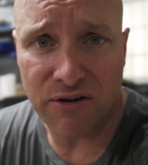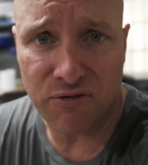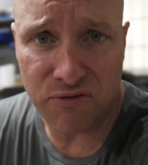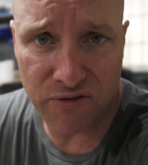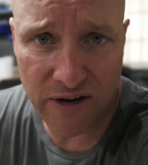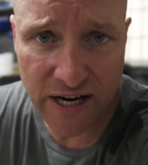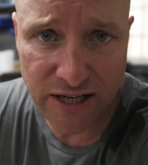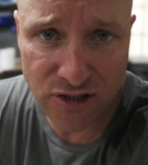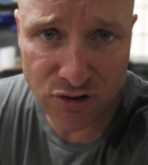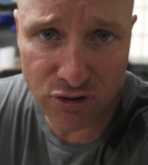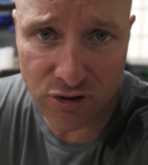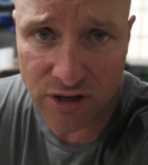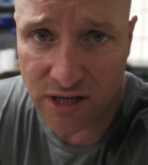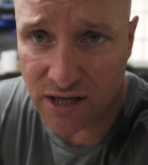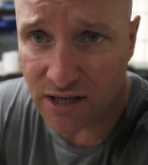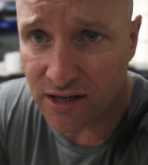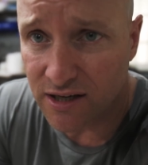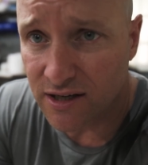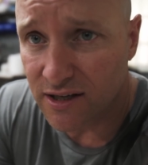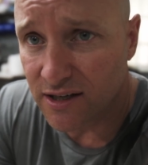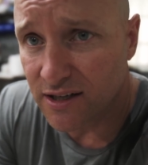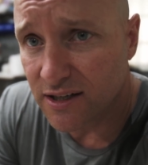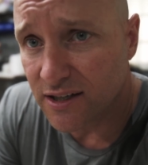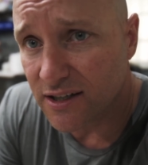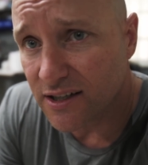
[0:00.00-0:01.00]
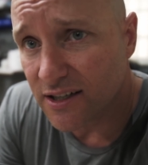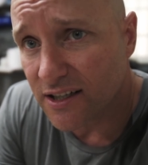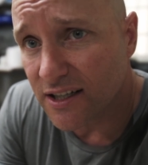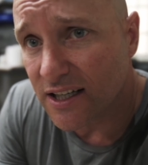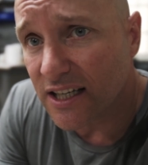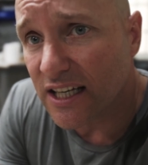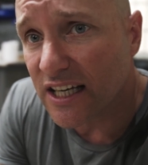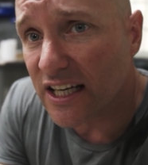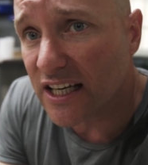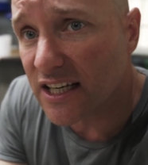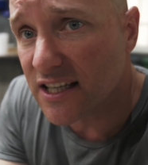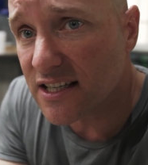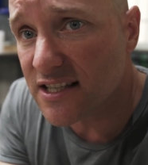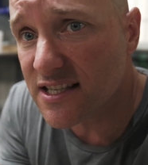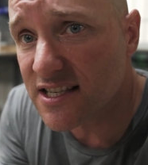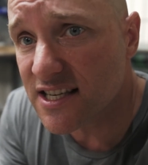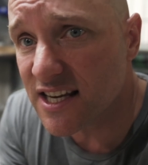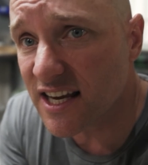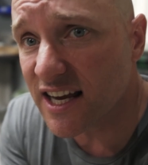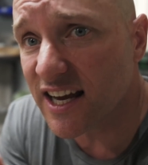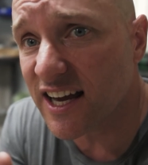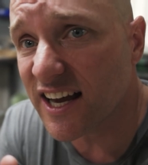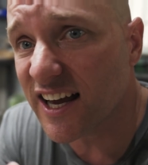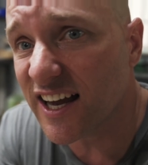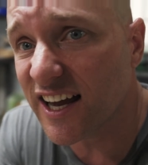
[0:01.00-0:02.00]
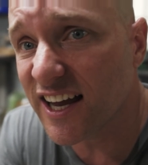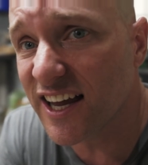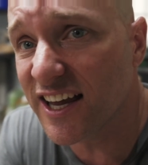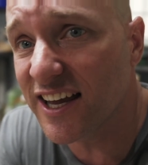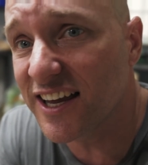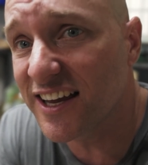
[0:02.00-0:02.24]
factory, is uh,